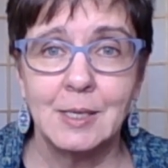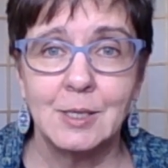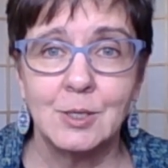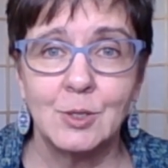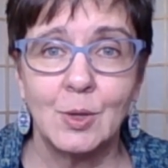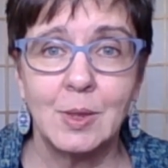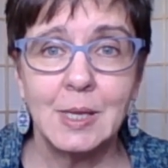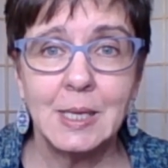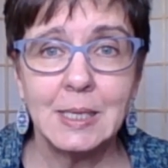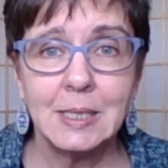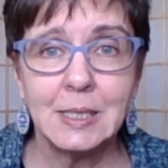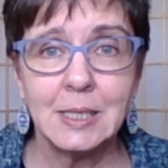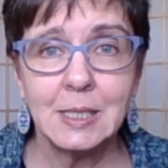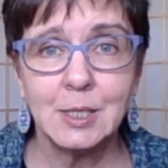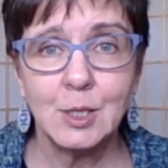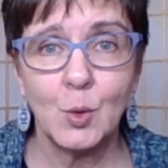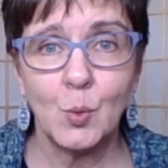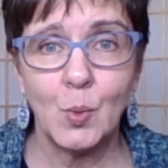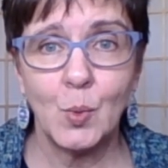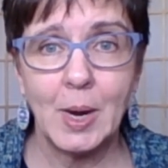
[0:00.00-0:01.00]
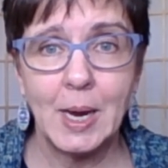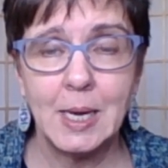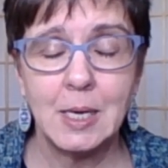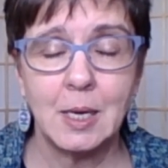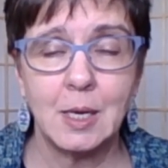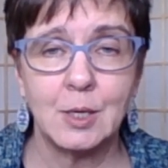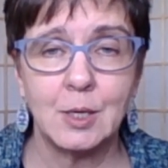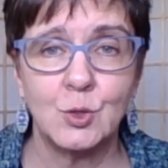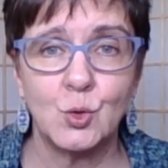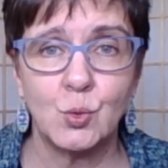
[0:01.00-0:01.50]
So this is a way to
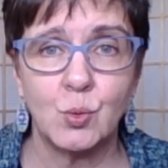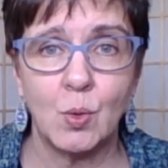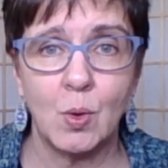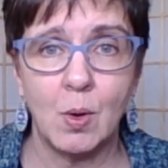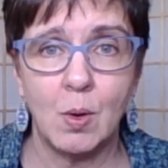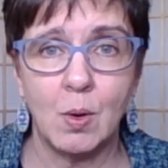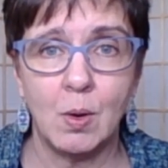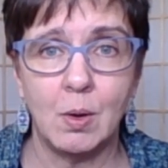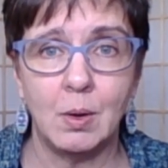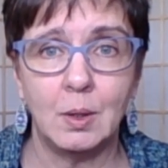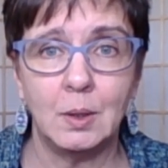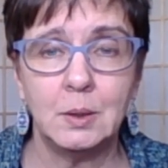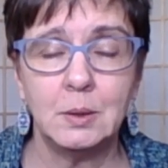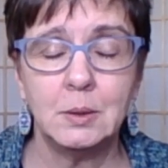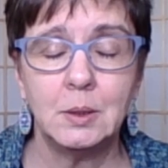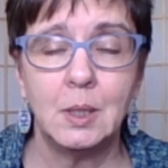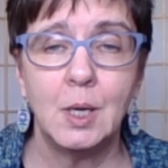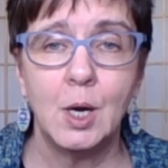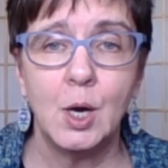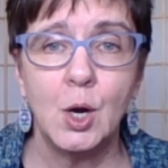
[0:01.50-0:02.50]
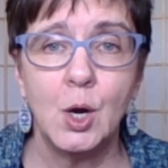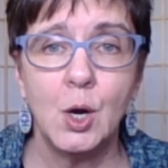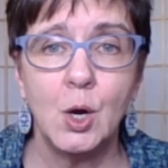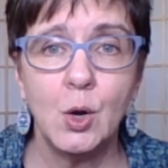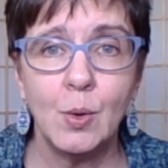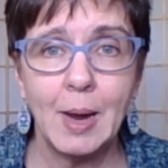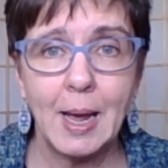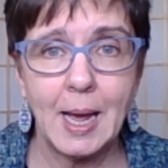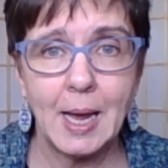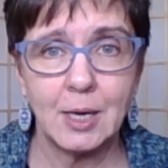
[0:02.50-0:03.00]
control
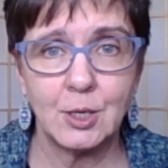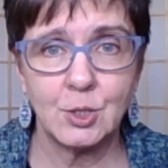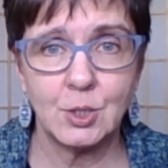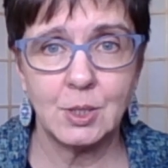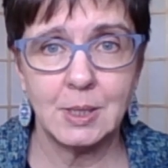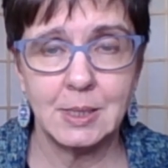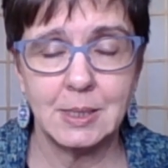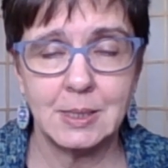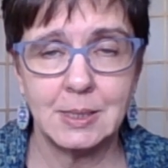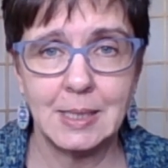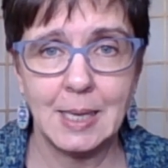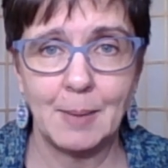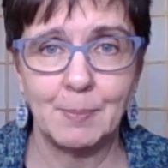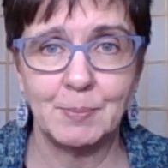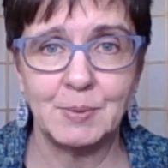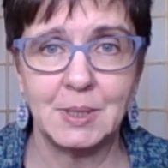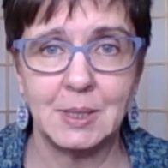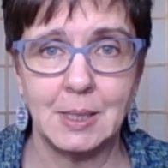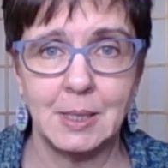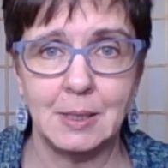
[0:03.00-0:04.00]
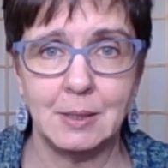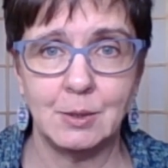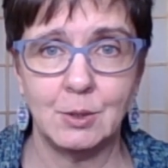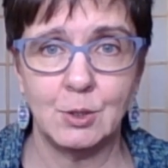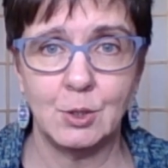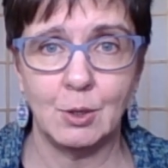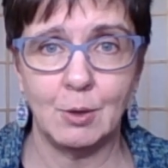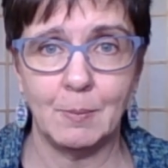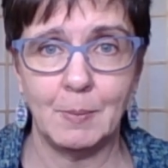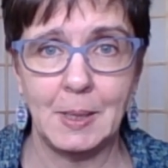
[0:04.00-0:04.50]
who actually steps
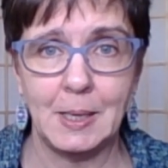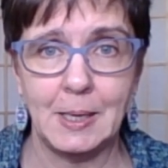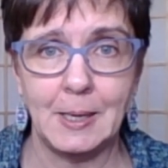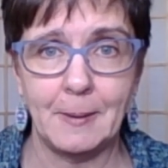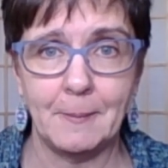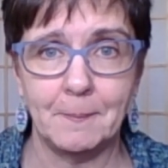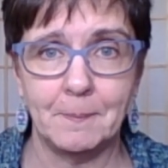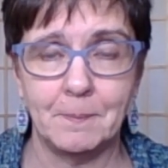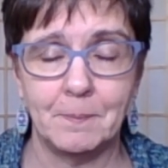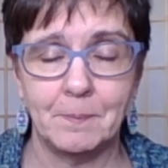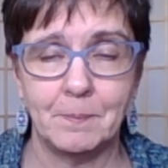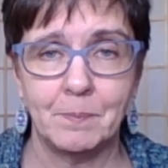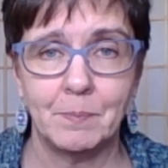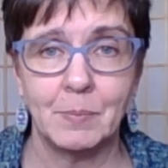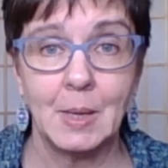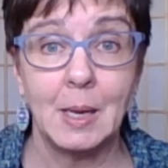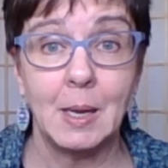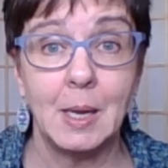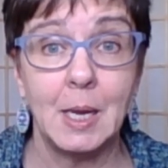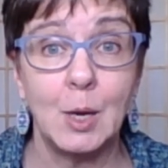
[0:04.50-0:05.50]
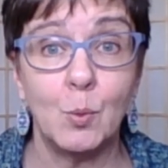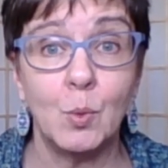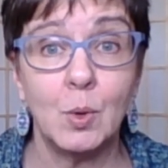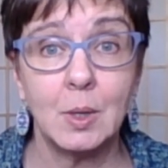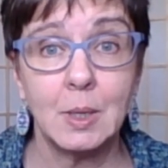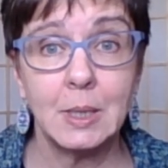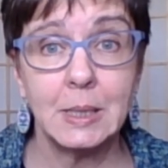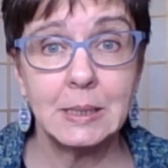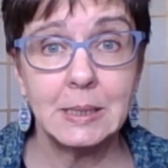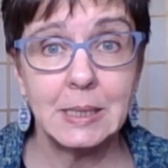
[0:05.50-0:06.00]
into your meeting. It will
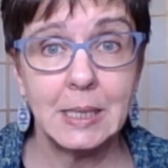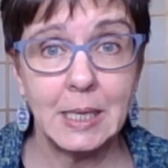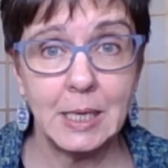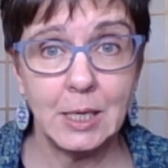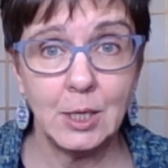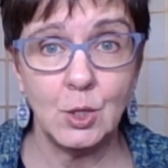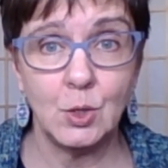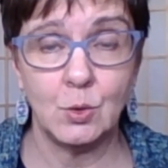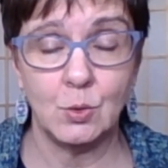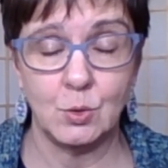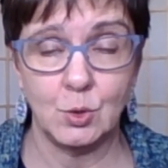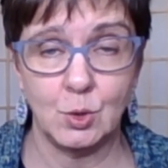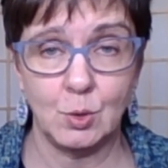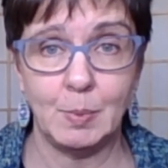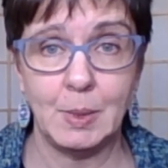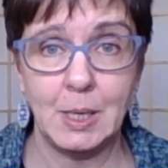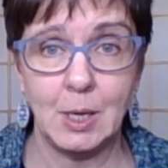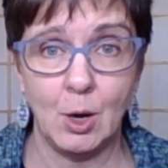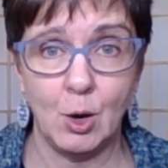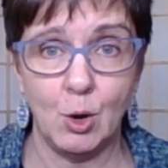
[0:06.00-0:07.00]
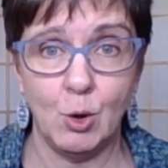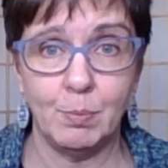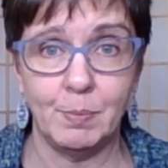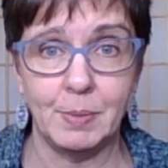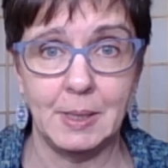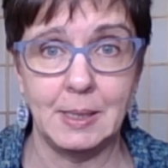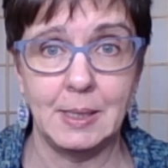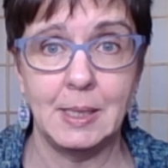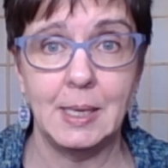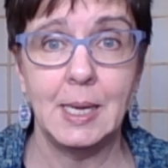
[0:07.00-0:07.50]
continue to be
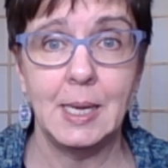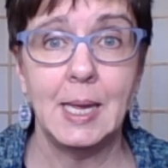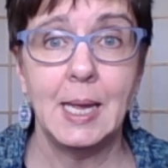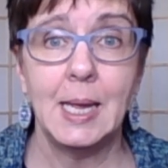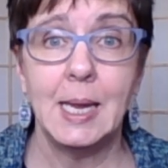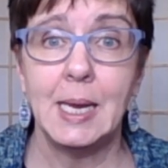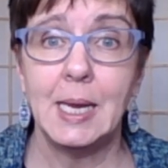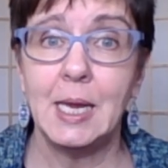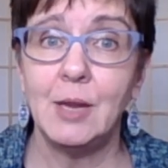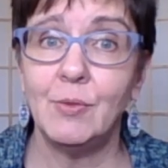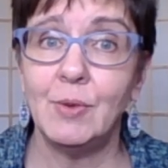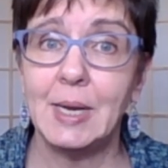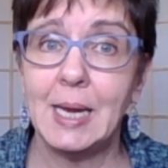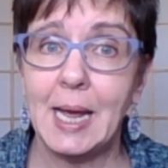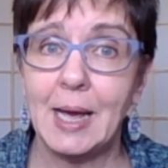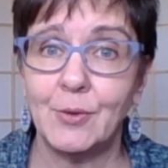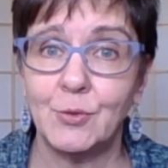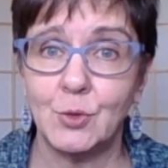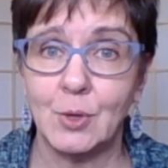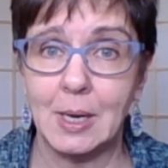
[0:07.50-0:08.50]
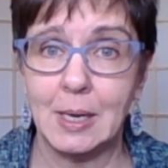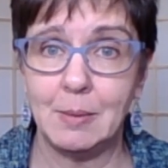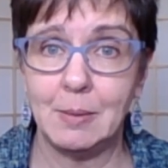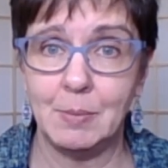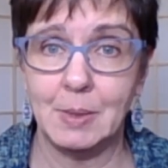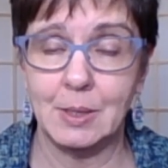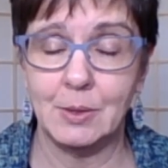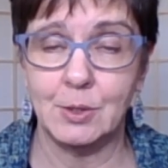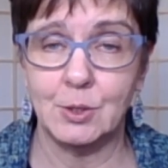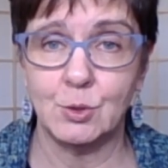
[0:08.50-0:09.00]
open even after I
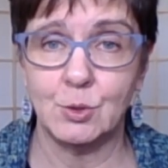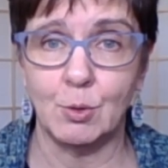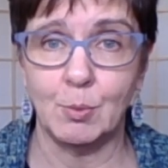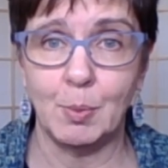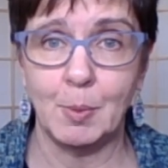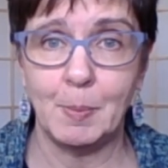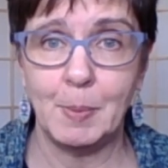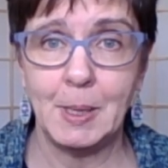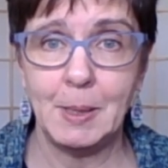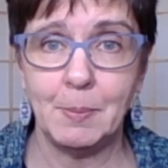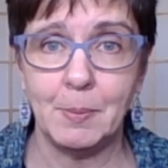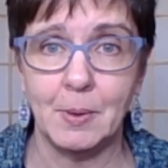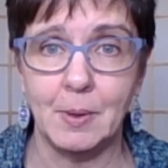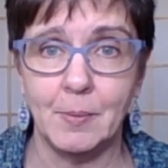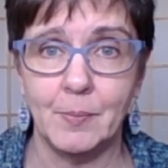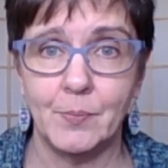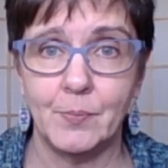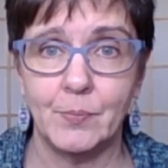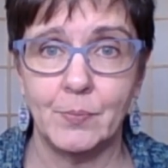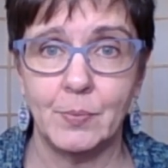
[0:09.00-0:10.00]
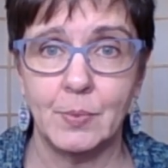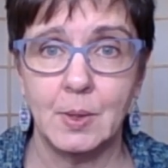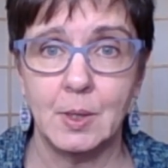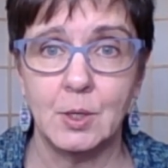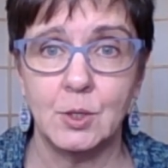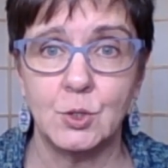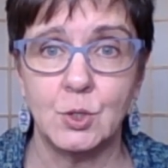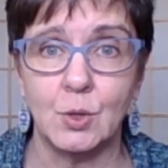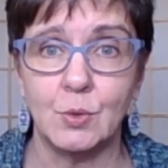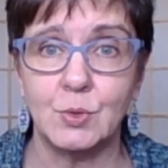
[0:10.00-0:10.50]
admit this group of people.
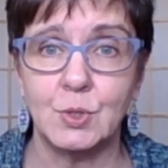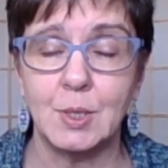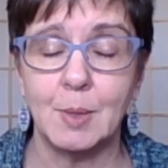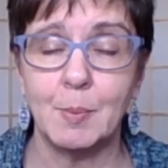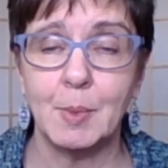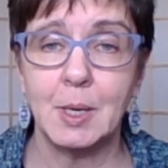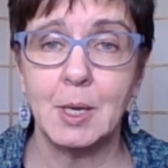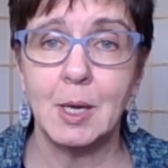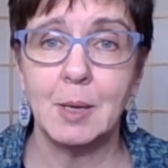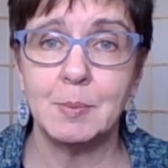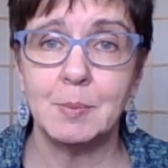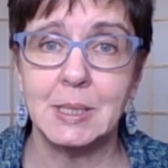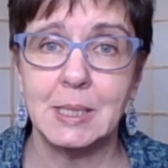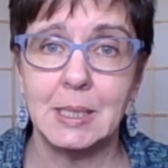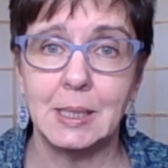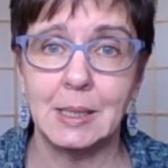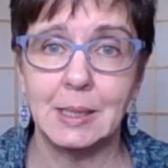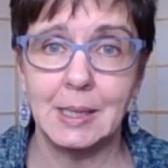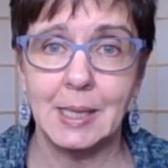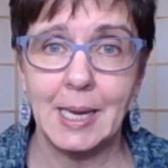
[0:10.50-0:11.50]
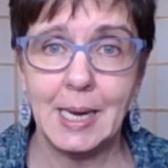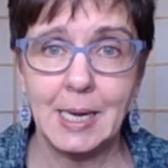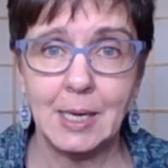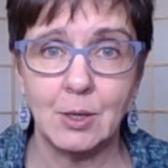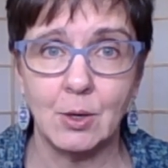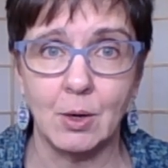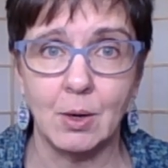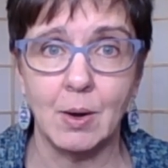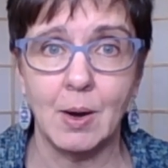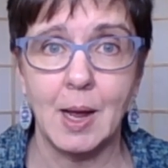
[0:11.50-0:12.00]
So if someone comes in
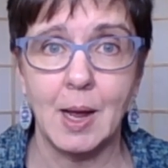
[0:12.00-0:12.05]
later,